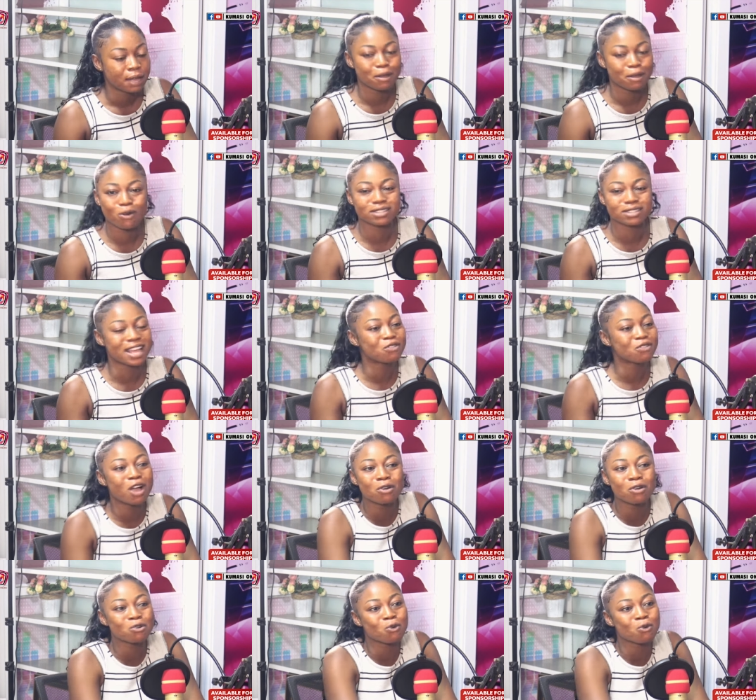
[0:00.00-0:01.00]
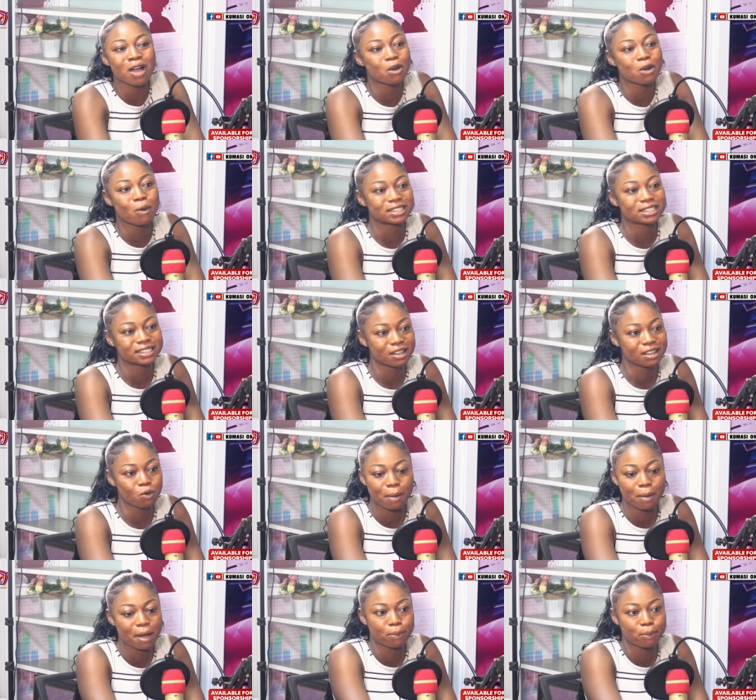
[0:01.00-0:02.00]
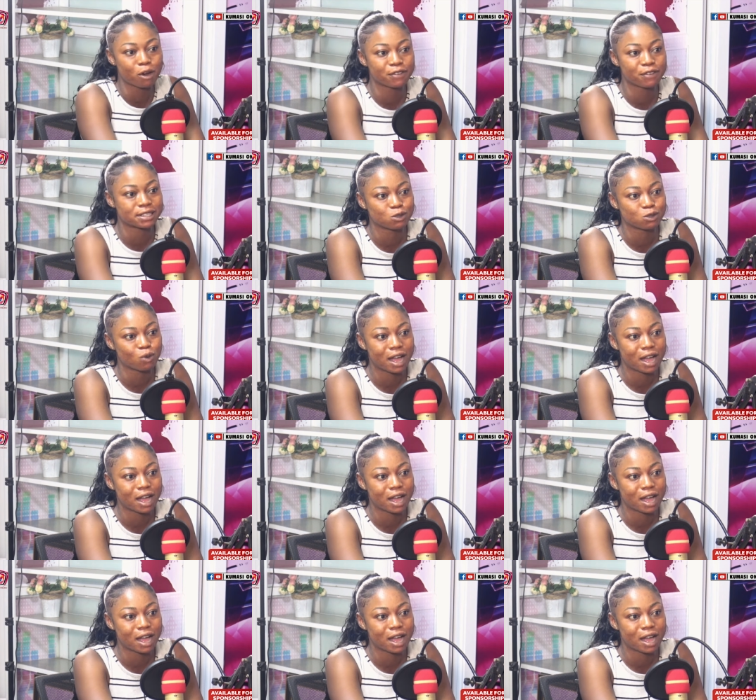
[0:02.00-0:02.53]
because I know no kwa na wa she wa ma prophecy wa